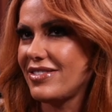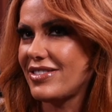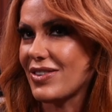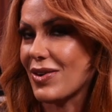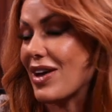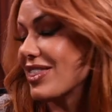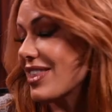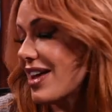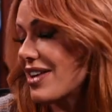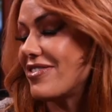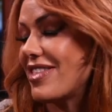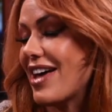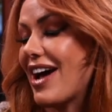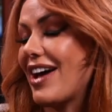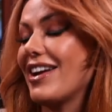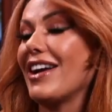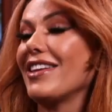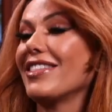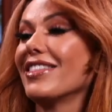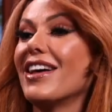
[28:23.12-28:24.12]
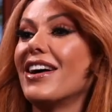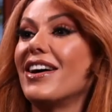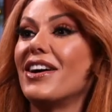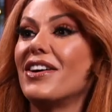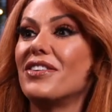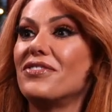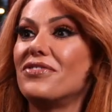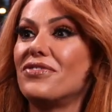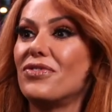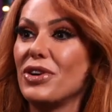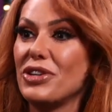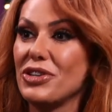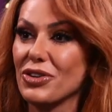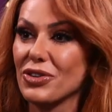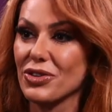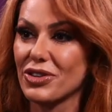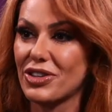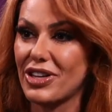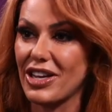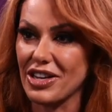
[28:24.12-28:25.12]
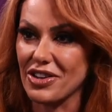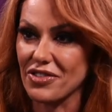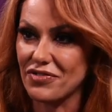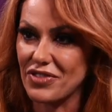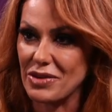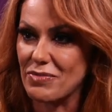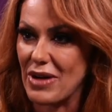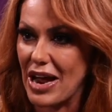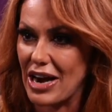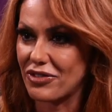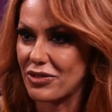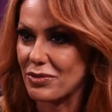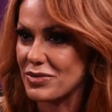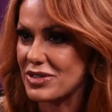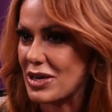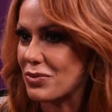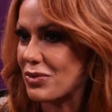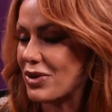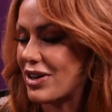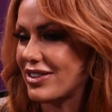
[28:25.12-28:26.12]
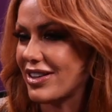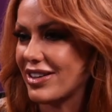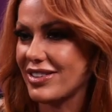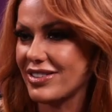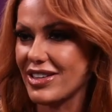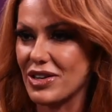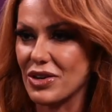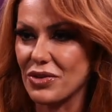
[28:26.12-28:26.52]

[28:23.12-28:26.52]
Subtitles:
I love that. I love when you're getting feedback from someone that,